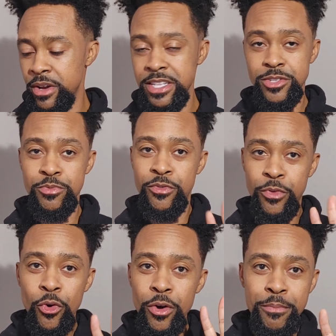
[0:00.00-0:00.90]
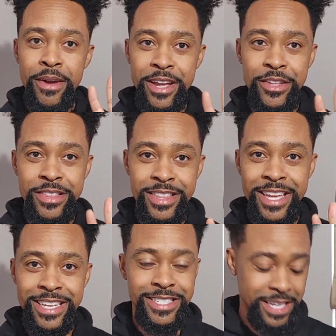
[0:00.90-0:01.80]
it's four main
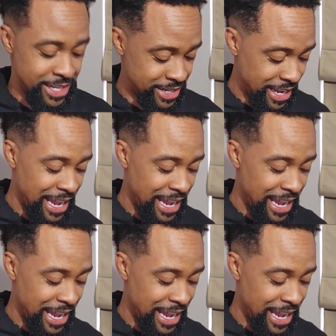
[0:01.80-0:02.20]
things that